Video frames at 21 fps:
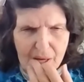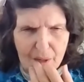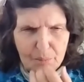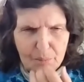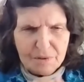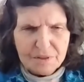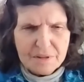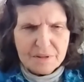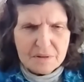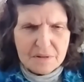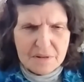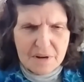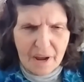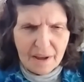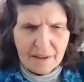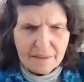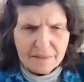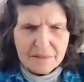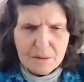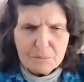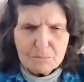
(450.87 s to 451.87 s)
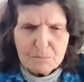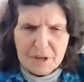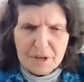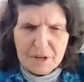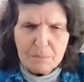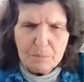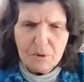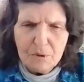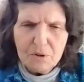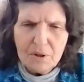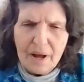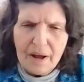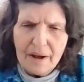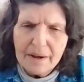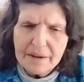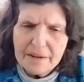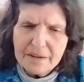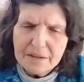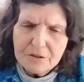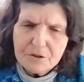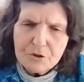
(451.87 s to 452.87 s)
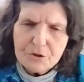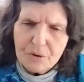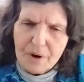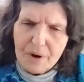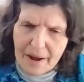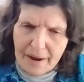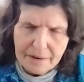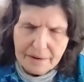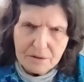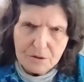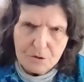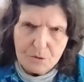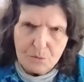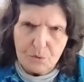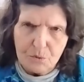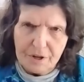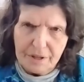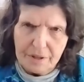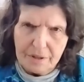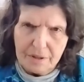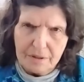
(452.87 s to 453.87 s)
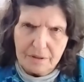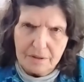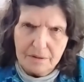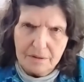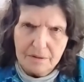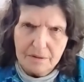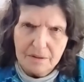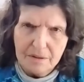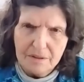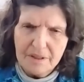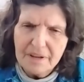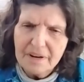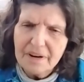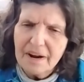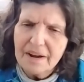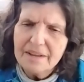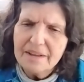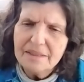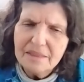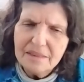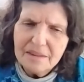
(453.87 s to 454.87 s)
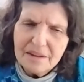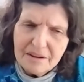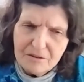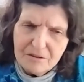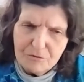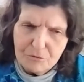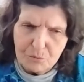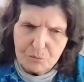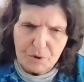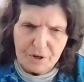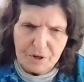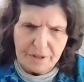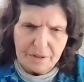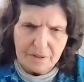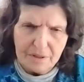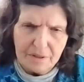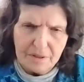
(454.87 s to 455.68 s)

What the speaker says: But they're not the people I interact with, that I live with.